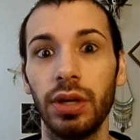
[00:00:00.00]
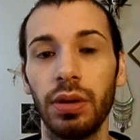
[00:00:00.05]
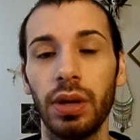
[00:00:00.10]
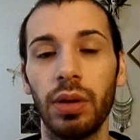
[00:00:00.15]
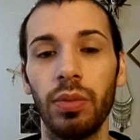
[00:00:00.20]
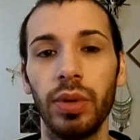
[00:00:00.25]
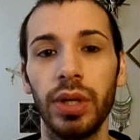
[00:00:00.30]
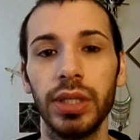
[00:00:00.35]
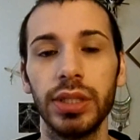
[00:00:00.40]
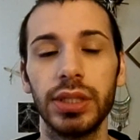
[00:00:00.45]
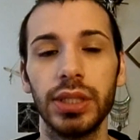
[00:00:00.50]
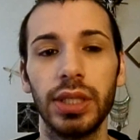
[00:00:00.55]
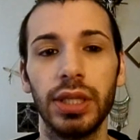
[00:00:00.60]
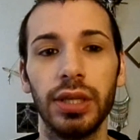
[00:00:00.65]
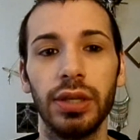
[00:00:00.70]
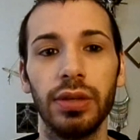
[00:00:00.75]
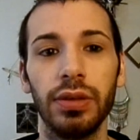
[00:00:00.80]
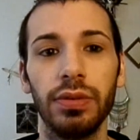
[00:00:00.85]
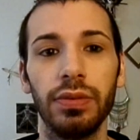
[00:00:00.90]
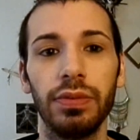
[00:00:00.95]
I wanted to
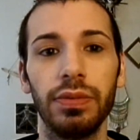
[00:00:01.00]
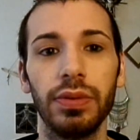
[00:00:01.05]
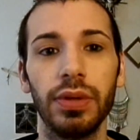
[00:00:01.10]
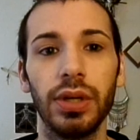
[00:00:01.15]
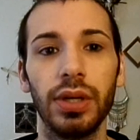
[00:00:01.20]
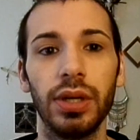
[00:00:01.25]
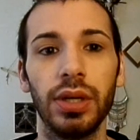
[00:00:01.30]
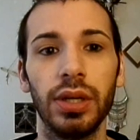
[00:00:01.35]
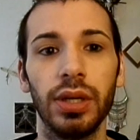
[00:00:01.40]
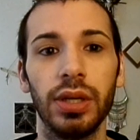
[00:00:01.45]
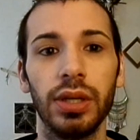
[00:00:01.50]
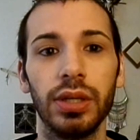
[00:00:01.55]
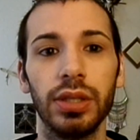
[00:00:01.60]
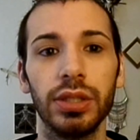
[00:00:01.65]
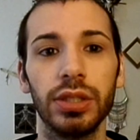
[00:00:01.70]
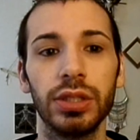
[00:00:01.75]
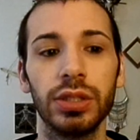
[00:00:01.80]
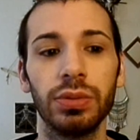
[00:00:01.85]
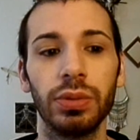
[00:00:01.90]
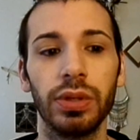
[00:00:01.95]
give a
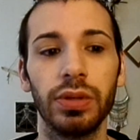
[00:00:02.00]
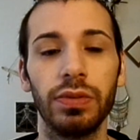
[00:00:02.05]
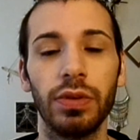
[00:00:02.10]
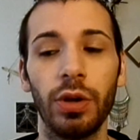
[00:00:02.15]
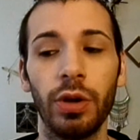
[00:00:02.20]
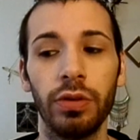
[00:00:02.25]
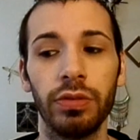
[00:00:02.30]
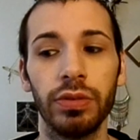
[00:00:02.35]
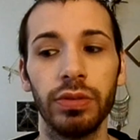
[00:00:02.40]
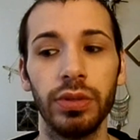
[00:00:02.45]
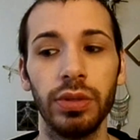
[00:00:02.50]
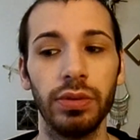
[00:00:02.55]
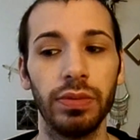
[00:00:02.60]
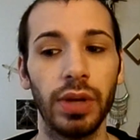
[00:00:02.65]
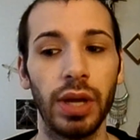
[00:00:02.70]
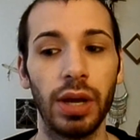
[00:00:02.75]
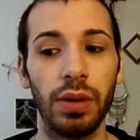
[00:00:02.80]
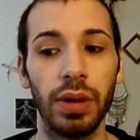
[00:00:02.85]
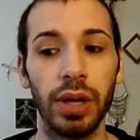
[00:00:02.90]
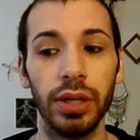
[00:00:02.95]
sort of overview of
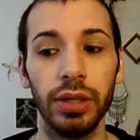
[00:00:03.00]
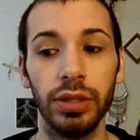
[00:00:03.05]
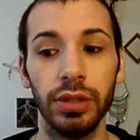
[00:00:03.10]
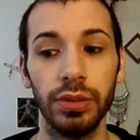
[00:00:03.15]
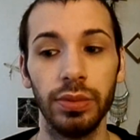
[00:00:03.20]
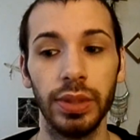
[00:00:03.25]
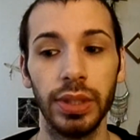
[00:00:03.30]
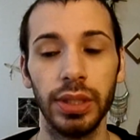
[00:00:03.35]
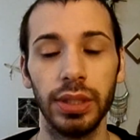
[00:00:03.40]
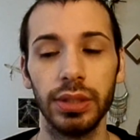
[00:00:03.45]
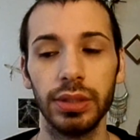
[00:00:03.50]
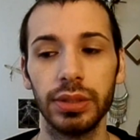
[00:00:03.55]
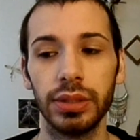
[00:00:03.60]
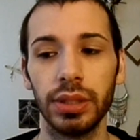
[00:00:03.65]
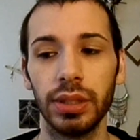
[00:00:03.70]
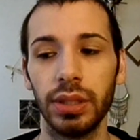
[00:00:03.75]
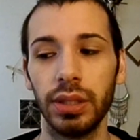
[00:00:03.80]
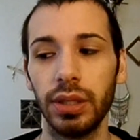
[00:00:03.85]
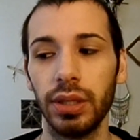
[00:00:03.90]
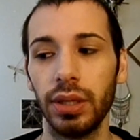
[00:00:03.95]
how I do it,
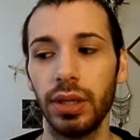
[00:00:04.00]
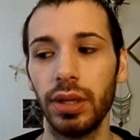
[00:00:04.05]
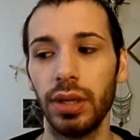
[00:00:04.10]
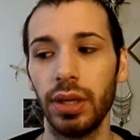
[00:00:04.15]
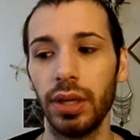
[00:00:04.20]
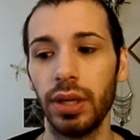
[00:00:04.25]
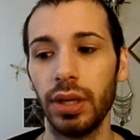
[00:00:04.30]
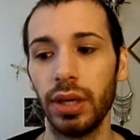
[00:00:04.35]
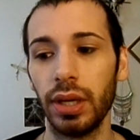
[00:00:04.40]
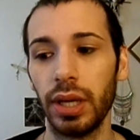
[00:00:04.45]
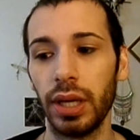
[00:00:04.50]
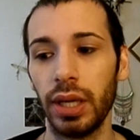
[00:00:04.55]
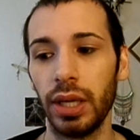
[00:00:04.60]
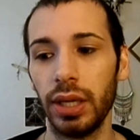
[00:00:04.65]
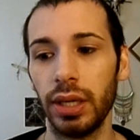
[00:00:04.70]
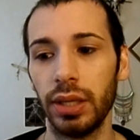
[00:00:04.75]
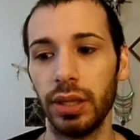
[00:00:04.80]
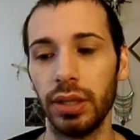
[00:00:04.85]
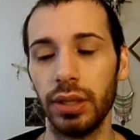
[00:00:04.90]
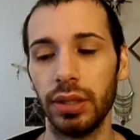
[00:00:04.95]

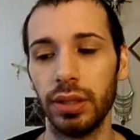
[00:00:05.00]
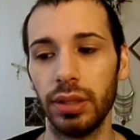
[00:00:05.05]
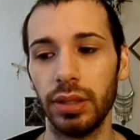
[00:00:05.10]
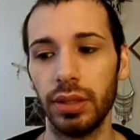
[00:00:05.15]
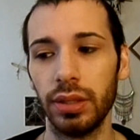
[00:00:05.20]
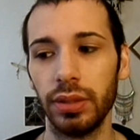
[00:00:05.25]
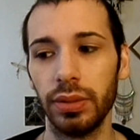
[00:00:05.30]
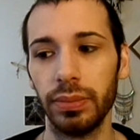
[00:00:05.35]
and